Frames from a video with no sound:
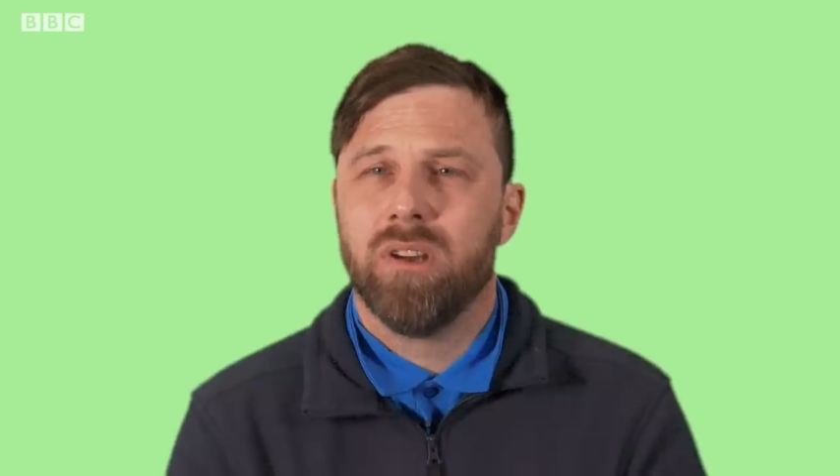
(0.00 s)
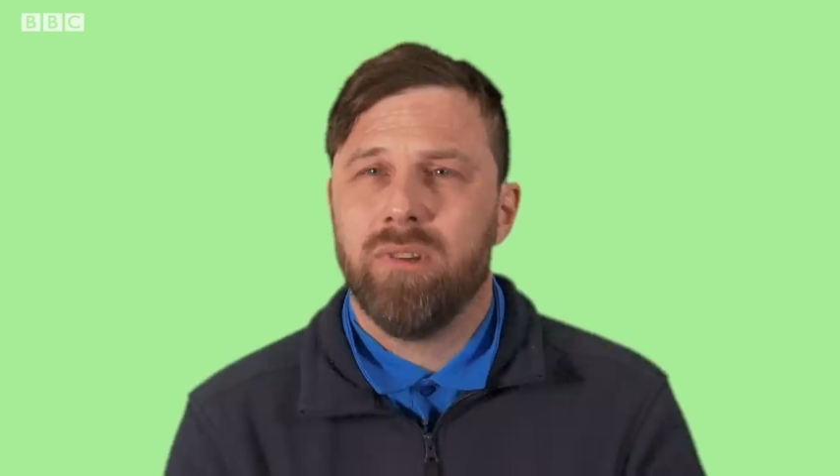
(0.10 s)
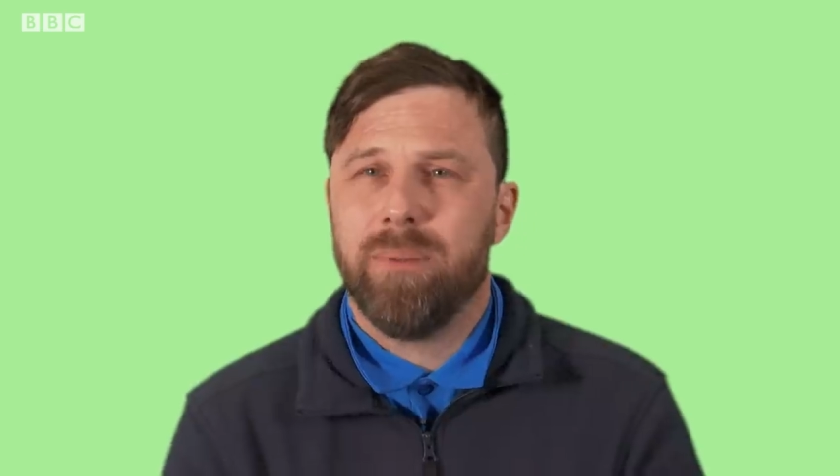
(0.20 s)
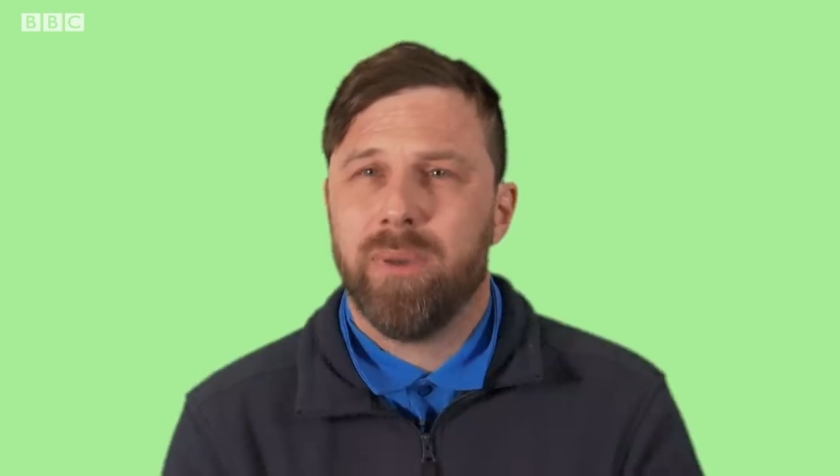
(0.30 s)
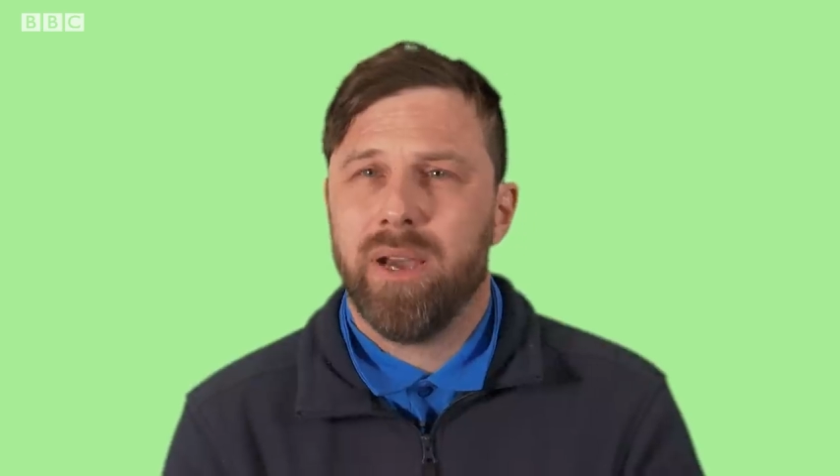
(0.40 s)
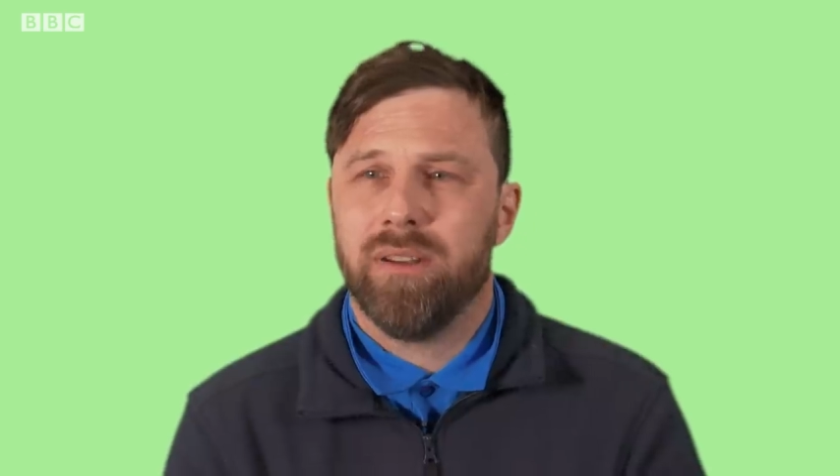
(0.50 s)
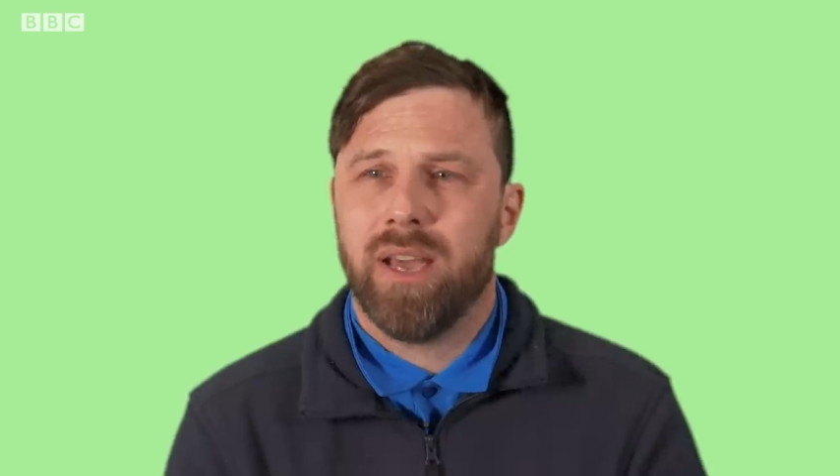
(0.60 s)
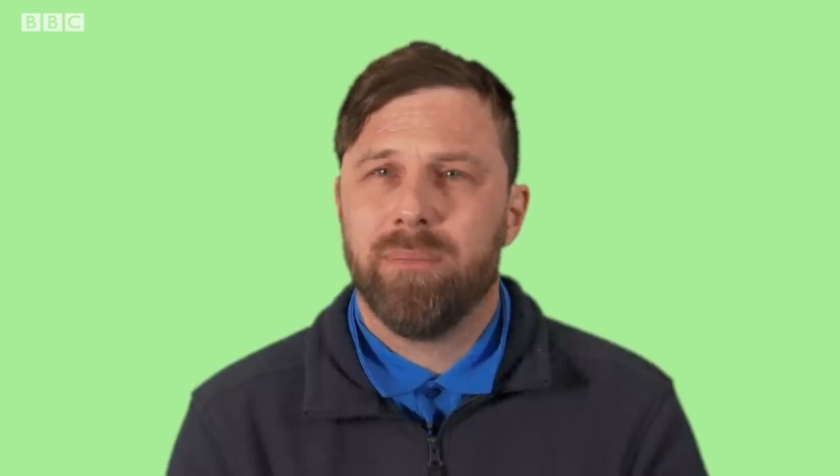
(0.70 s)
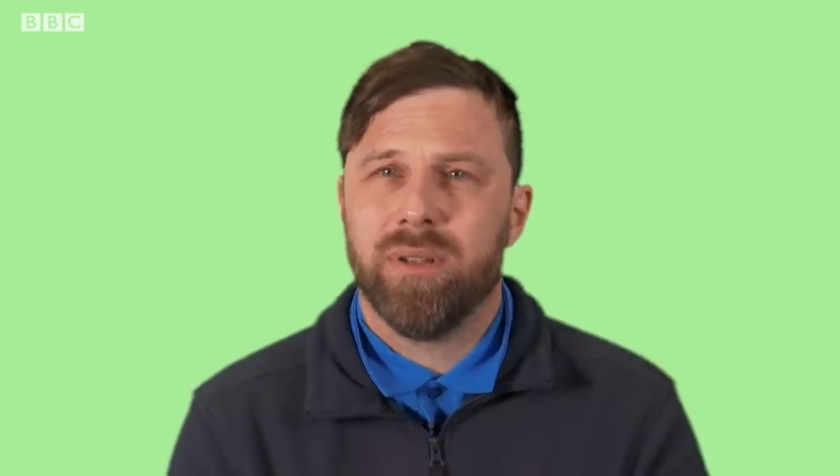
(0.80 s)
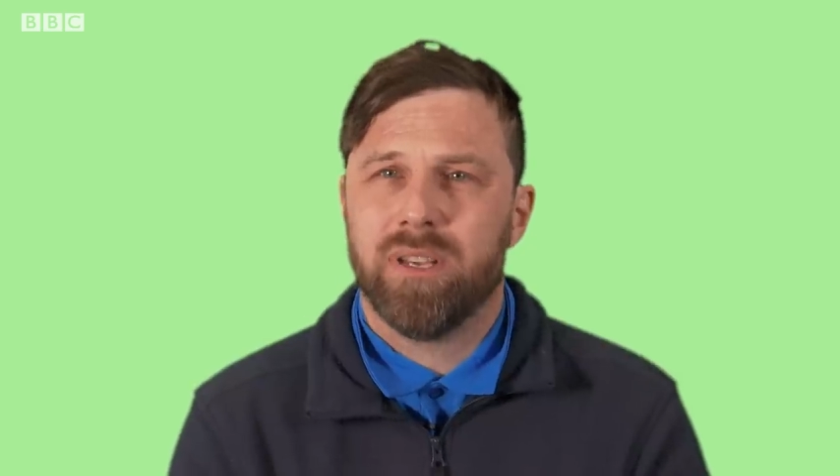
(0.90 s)
red panda
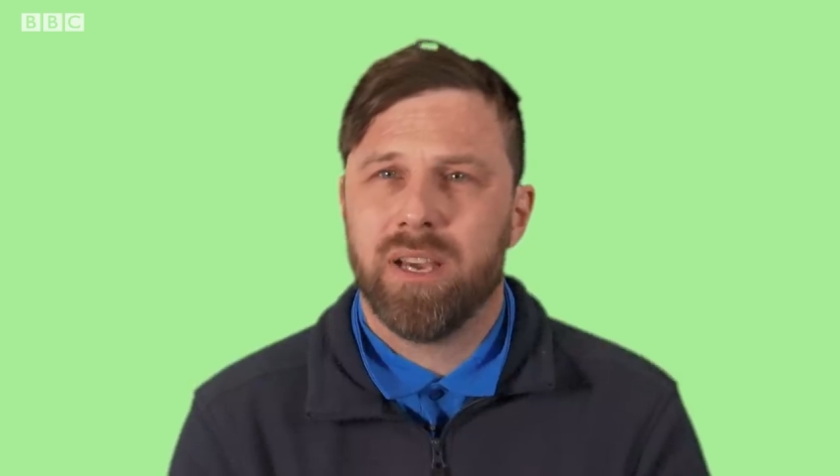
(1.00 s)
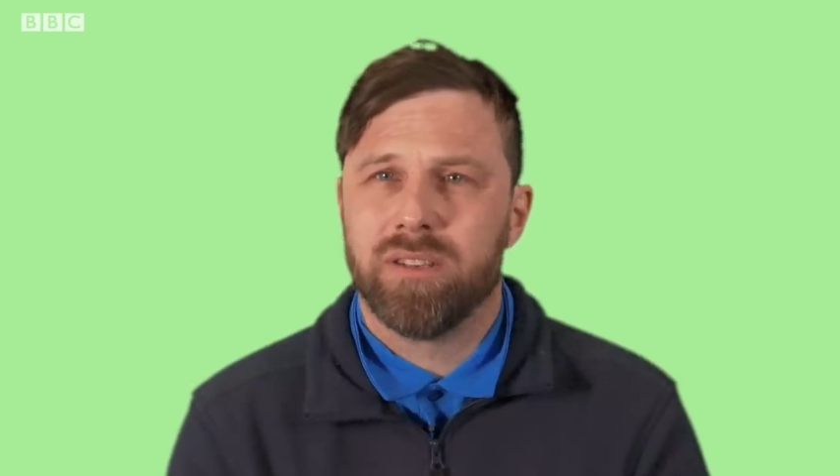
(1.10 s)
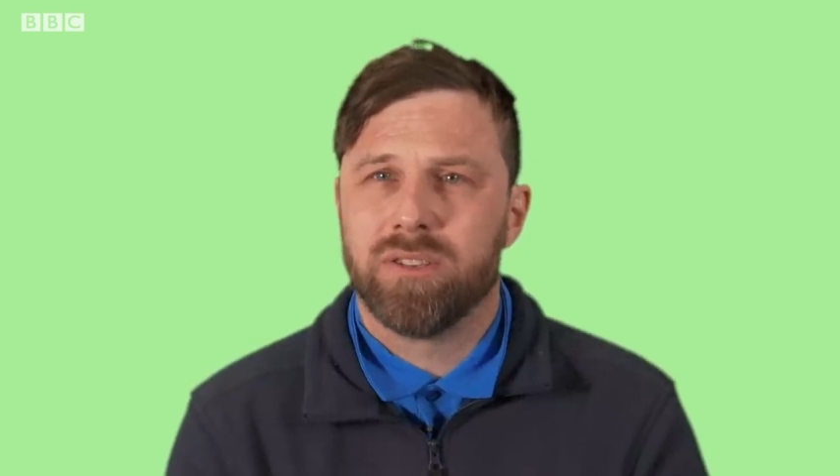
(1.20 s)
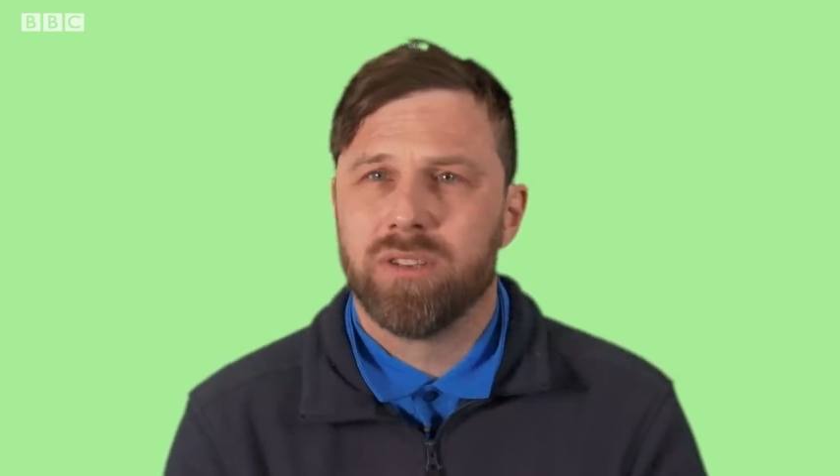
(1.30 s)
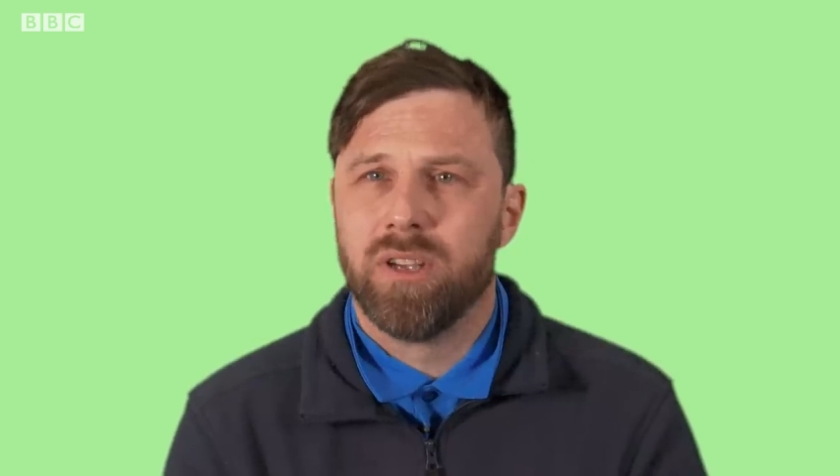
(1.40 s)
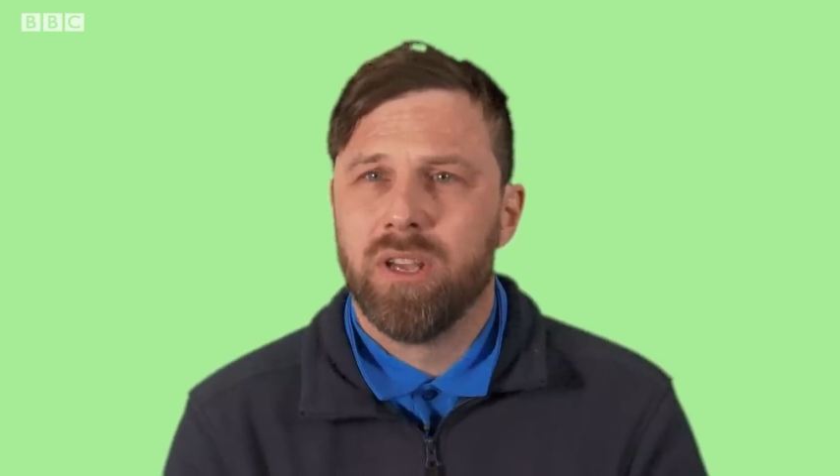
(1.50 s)
habitats.